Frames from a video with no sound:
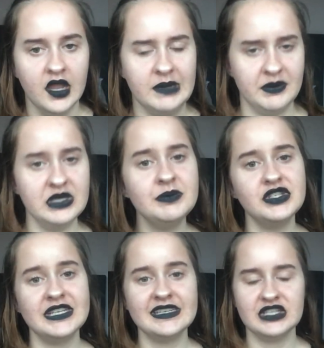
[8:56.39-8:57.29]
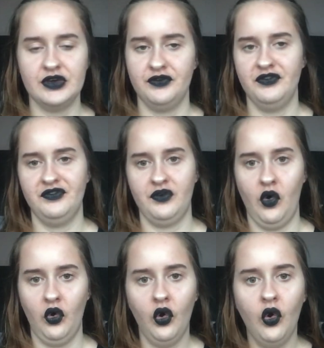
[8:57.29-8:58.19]
I'm going to predict a
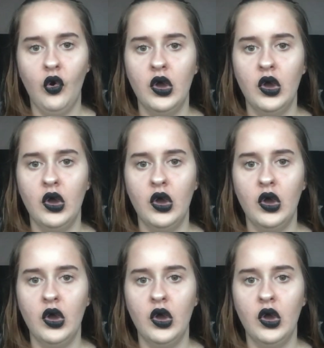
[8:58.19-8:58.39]
four.